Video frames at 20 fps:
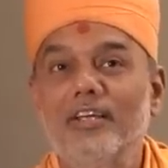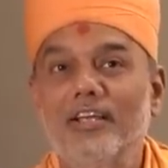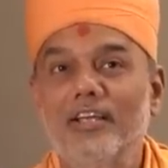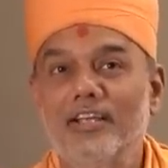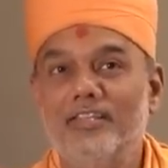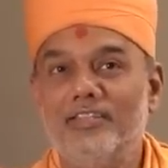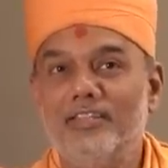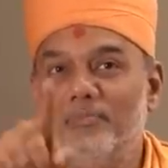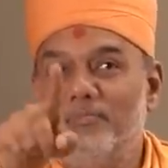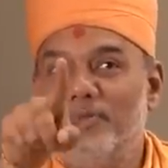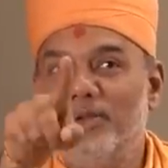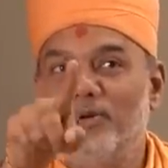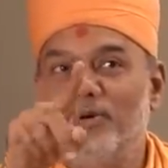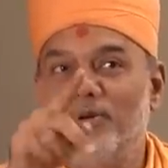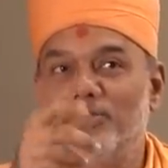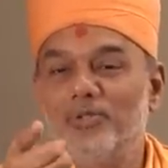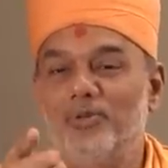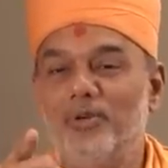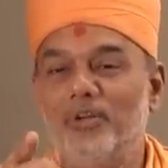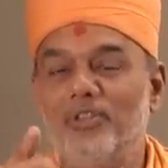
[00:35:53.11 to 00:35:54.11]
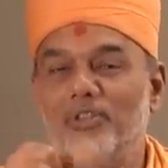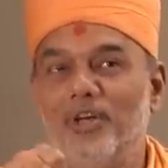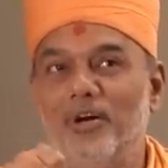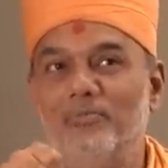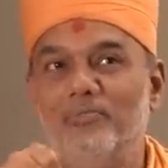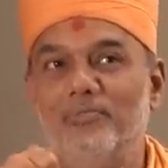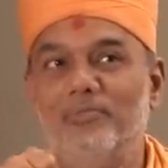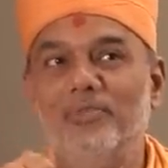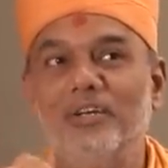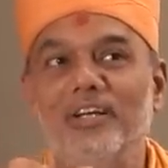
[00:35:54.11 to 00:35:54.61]
He said, Because your
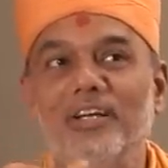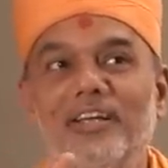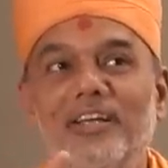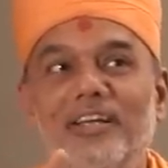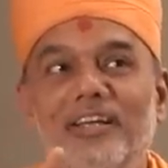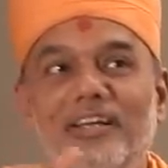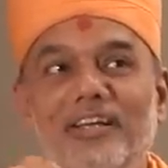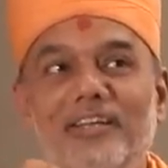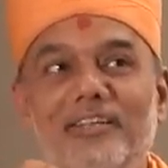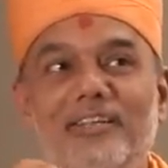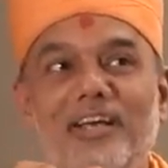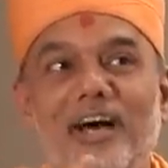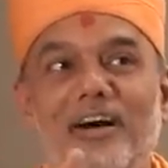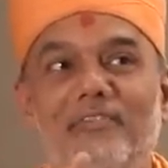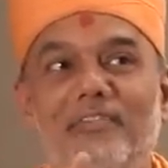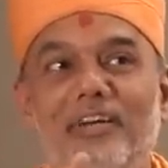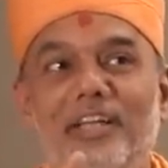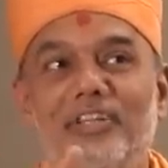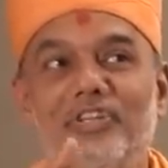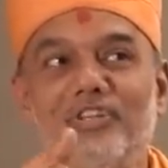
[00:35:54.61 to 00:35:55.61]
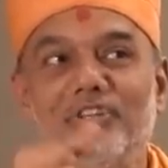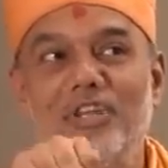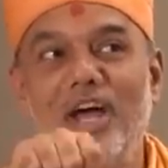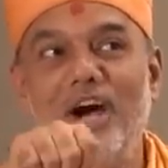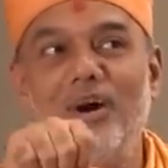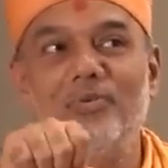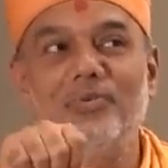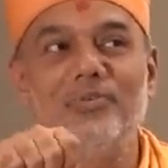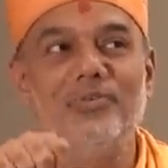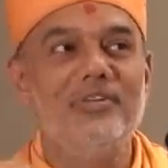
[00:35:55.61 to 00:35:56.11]
thumb is half an inch
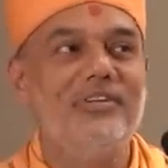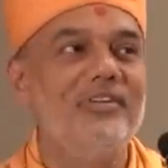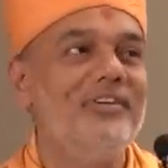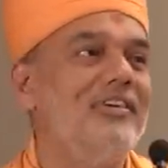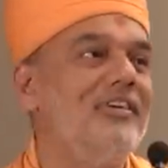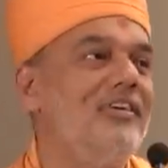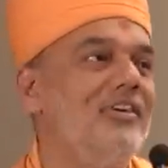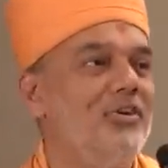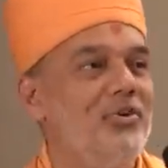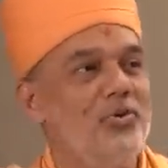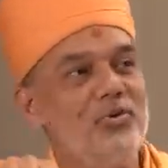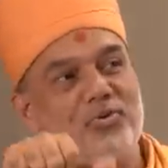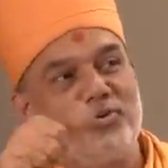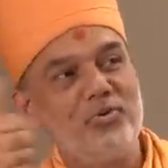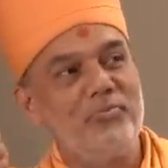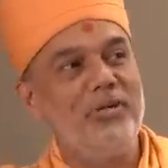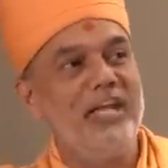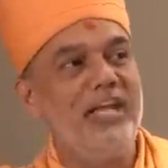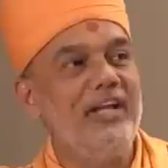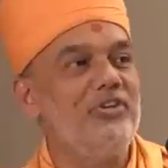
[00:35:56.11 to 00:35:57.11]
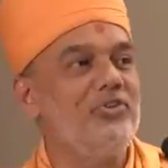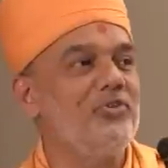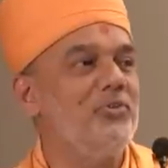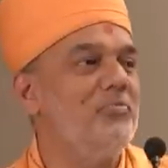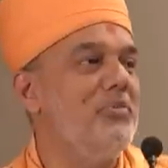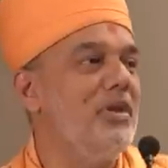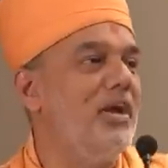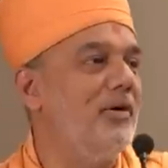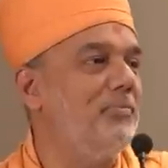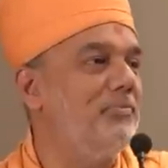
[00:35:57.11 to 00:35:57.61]
down, you should it
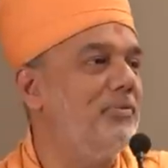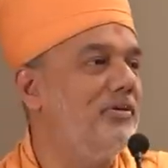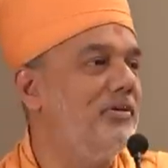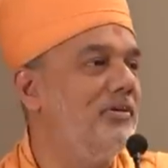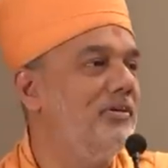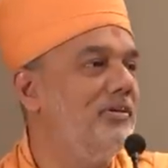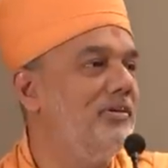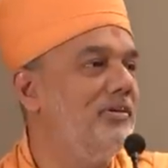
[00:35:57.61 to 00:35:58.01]
should be up.